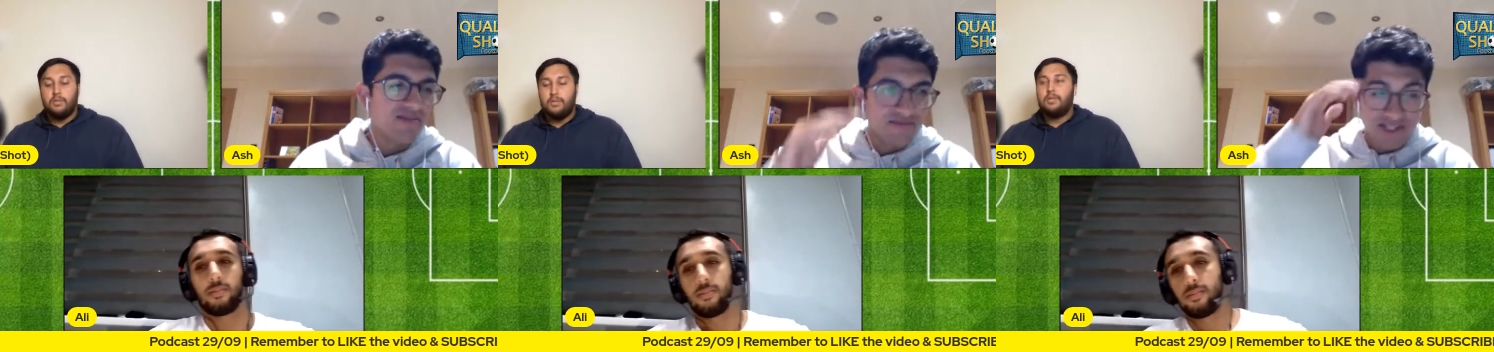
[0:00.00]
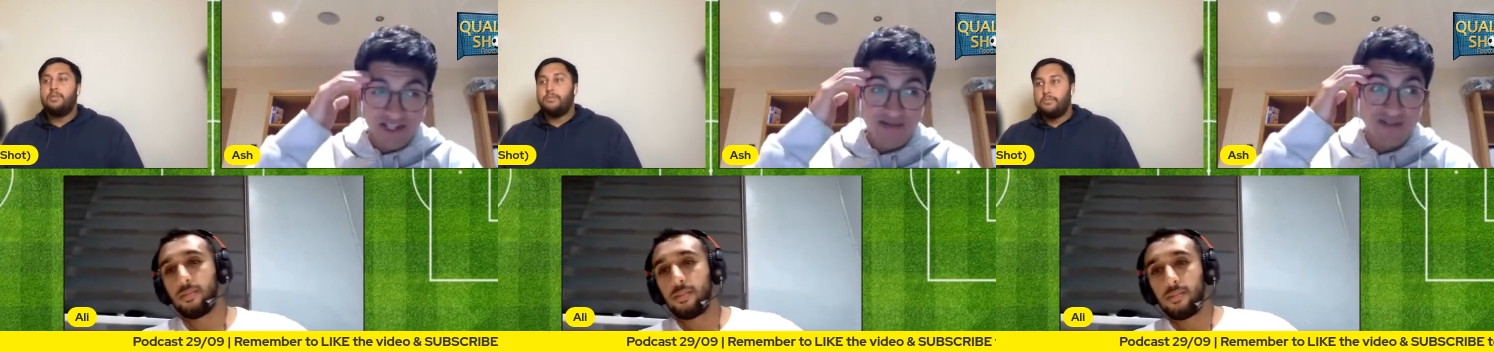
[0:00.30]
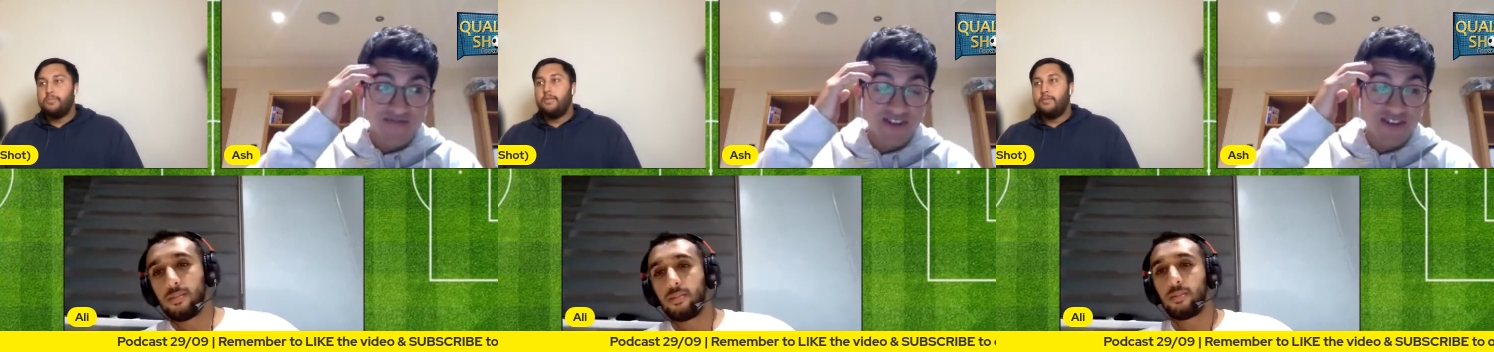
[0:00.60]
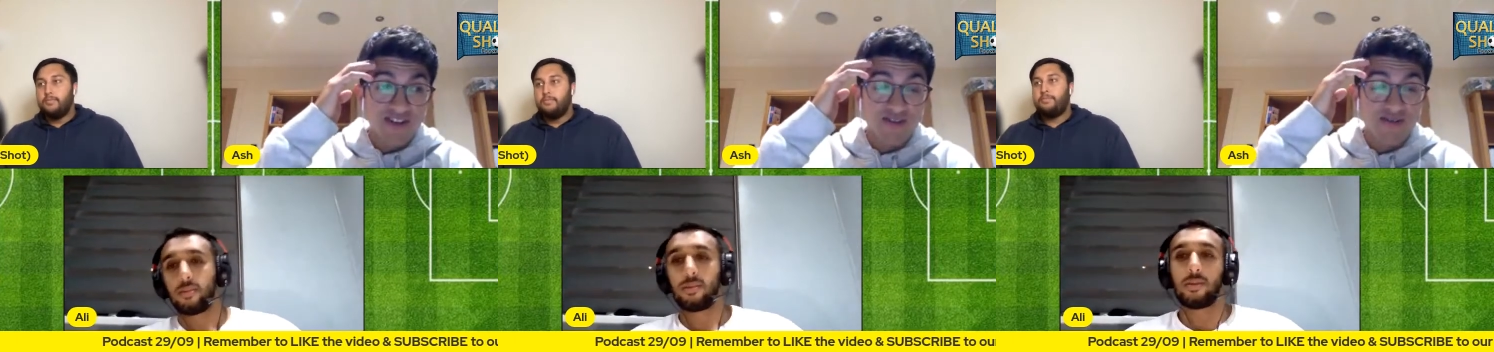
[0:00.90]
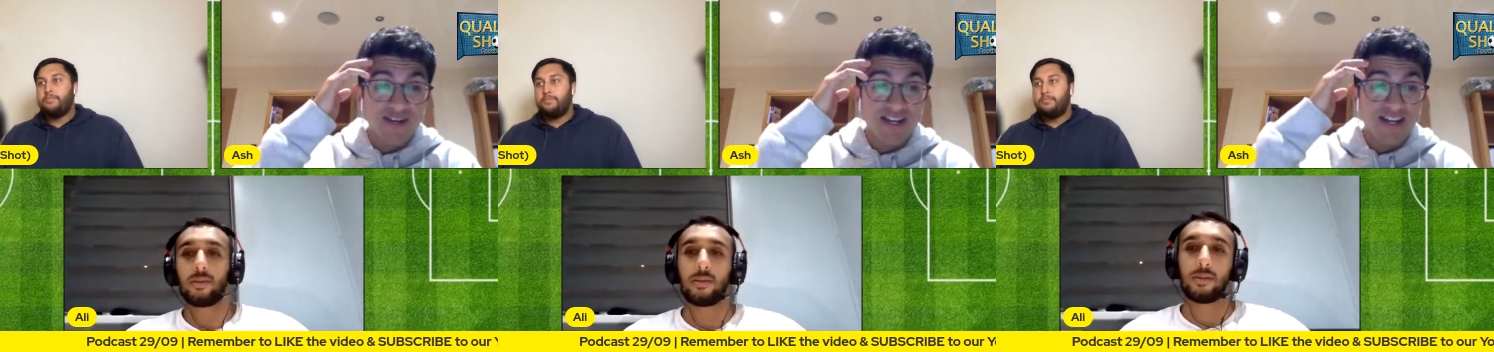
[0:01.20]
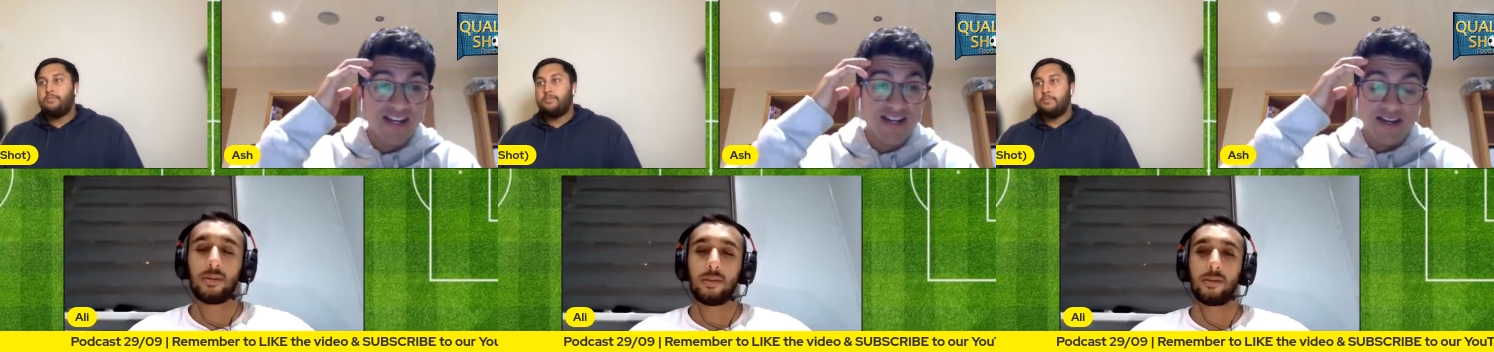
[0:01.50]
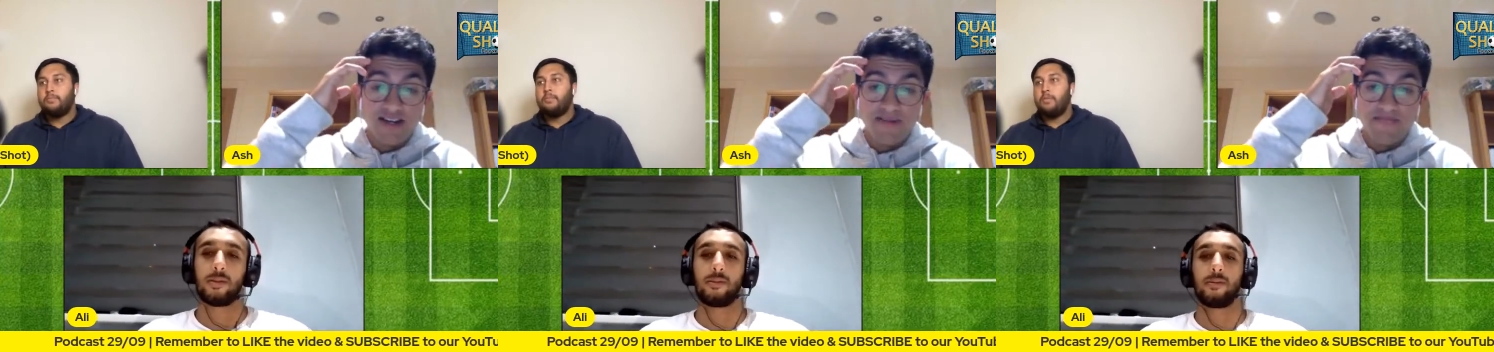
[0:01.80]
Speaker 1: Germans' third goal.
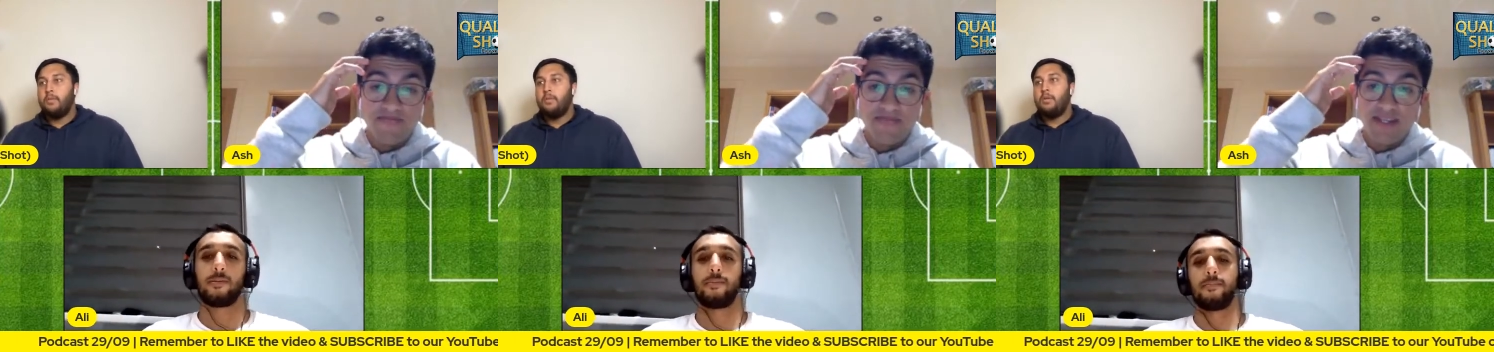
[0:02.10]
Um,